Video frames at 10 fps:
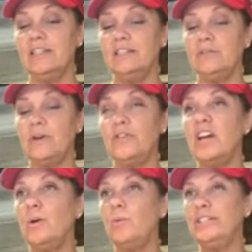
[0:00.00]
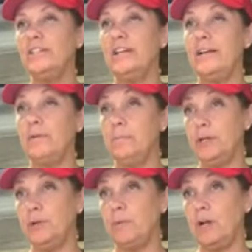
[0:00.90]
So I thought I'll wait till I have a
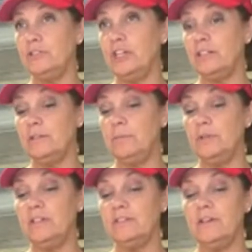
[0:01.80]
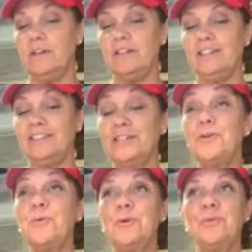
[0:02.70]
bigger project to put this on, because I
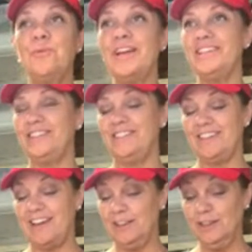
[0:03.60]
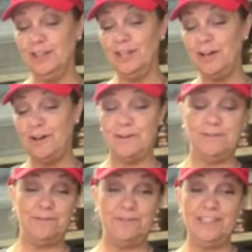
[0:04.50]
don't want to waste. I love
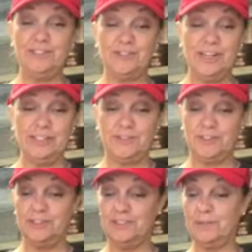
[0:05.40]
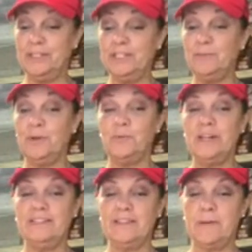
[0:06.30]
these transfers, so I didn't want to
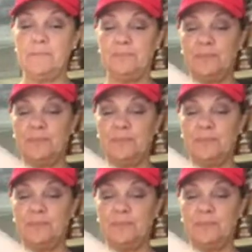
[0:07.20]
waste them.